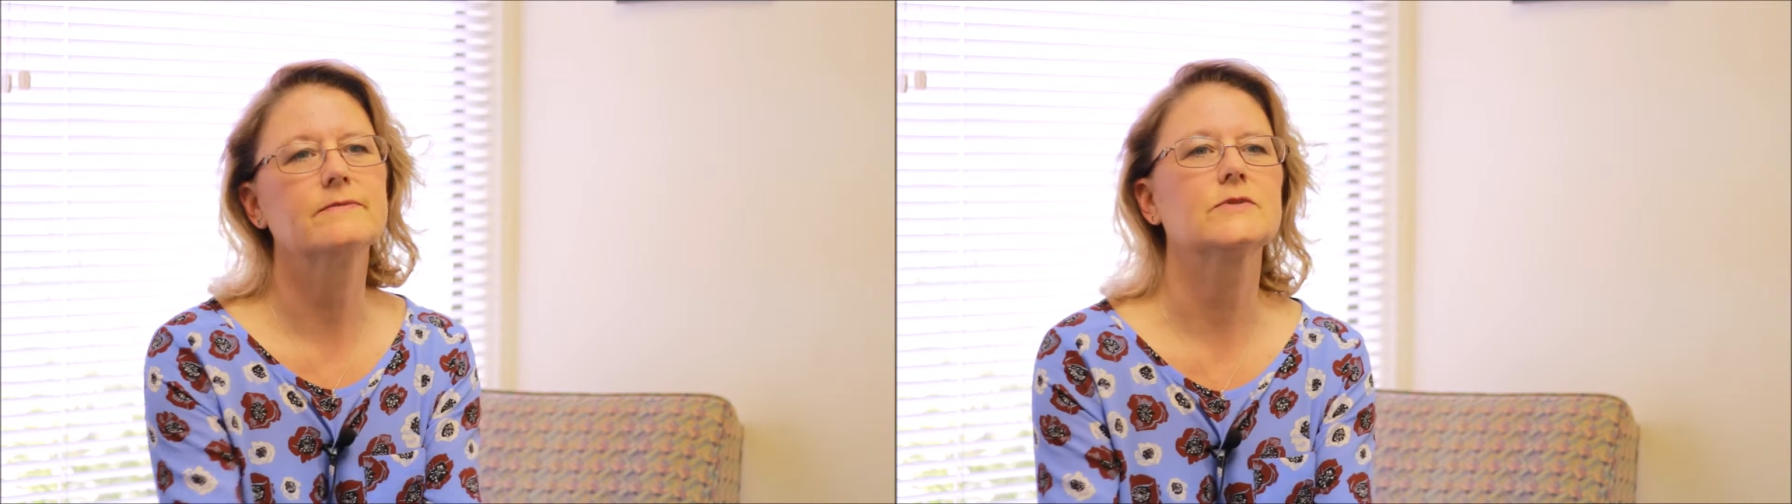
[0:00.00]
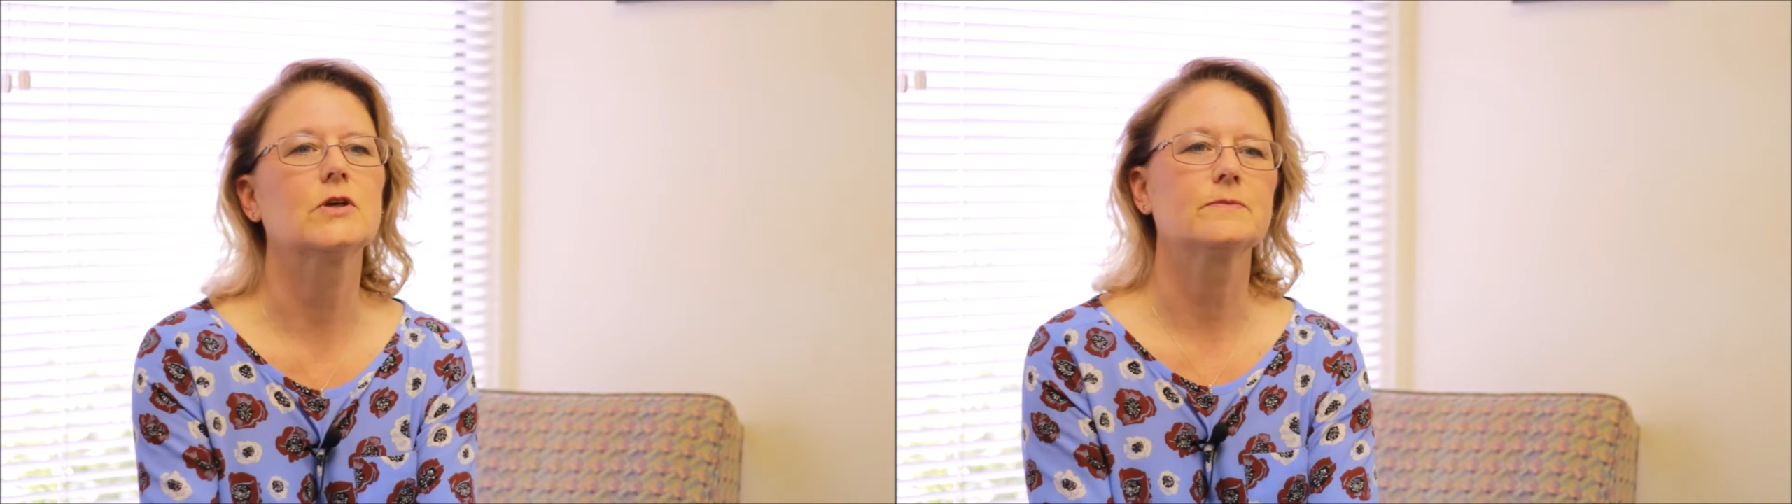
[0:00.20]

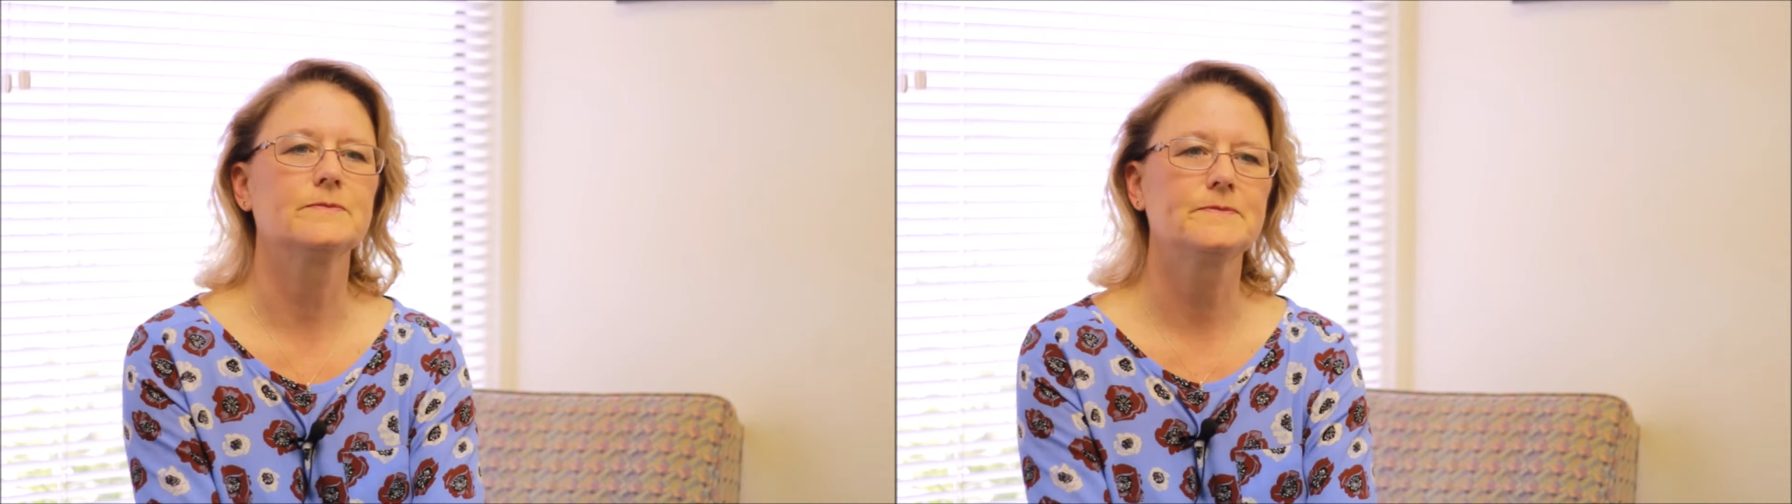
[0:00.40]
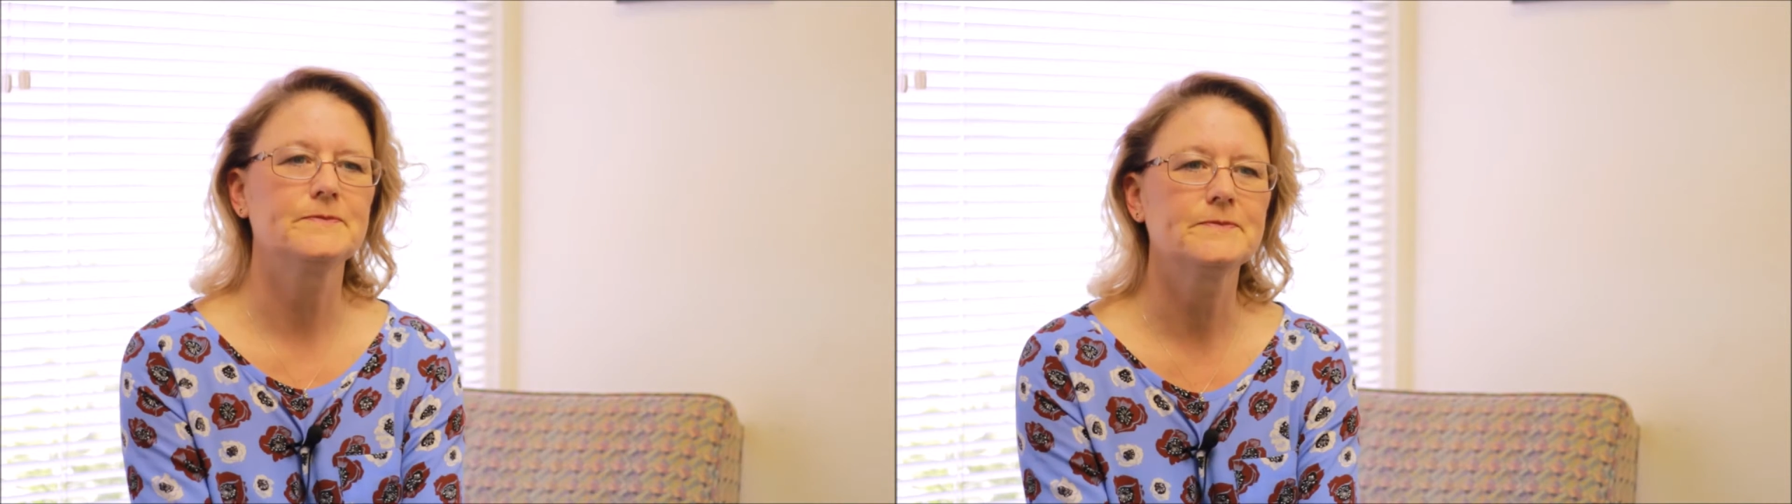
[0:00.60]
So
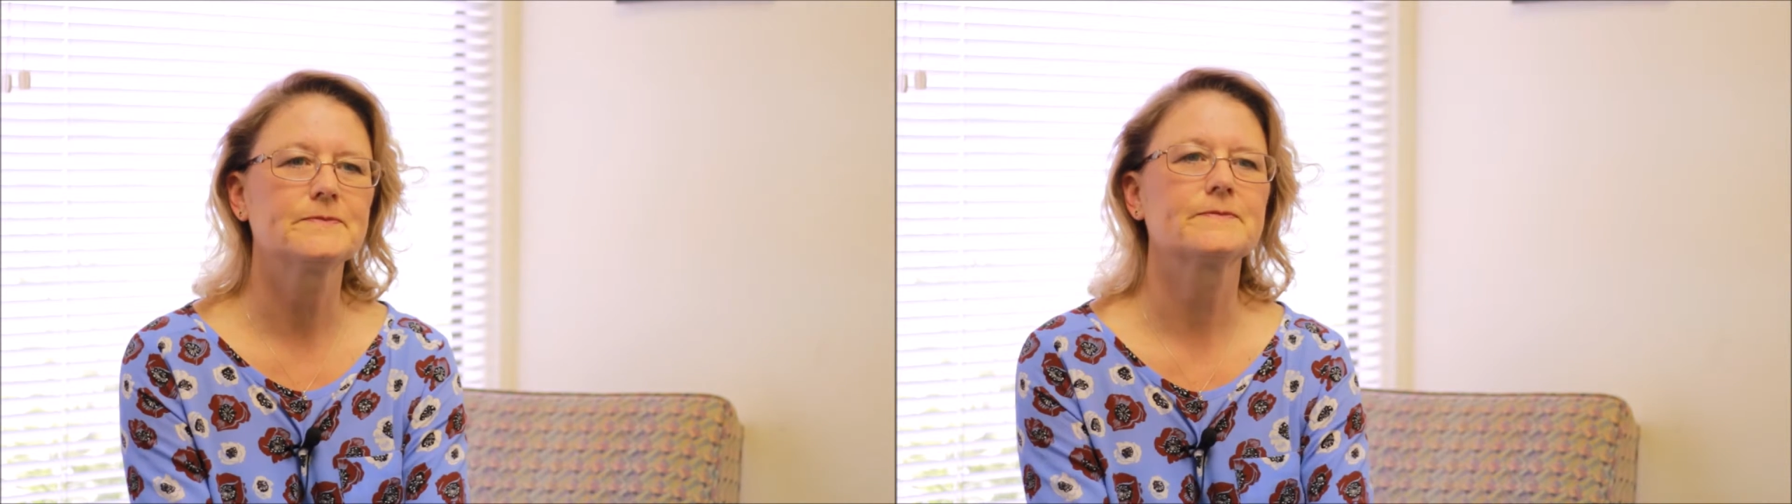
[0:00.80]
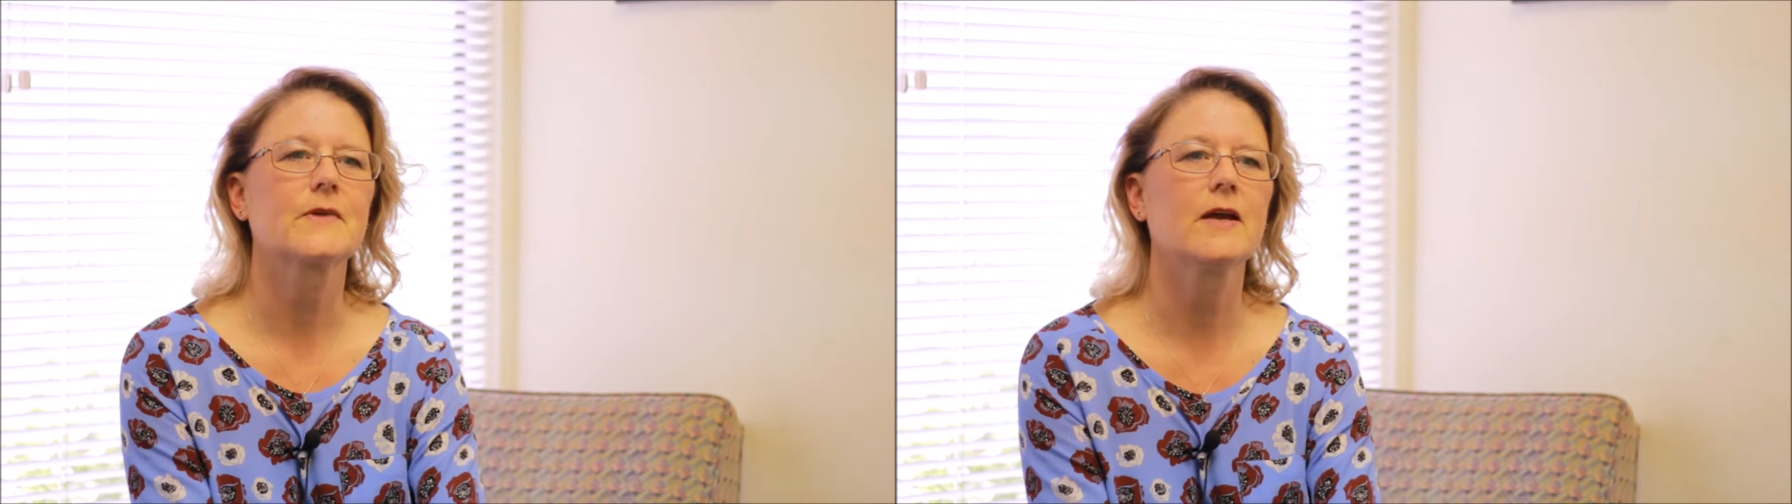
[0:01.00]

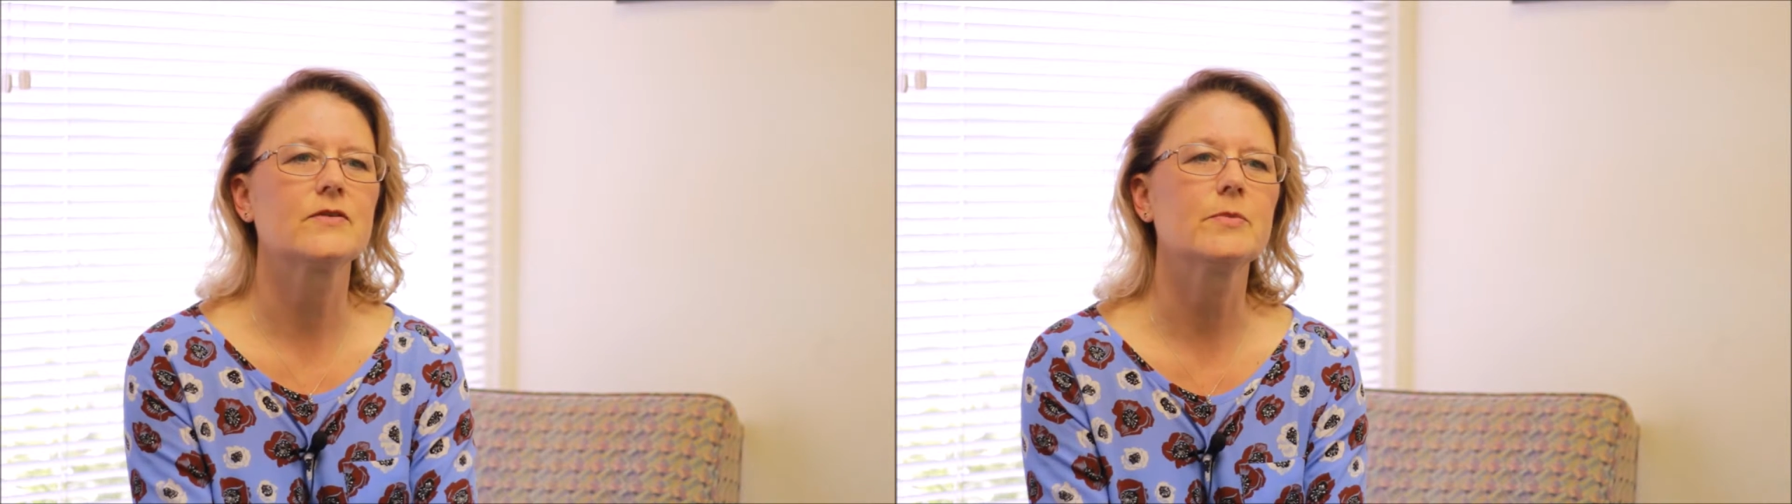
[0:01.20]
I have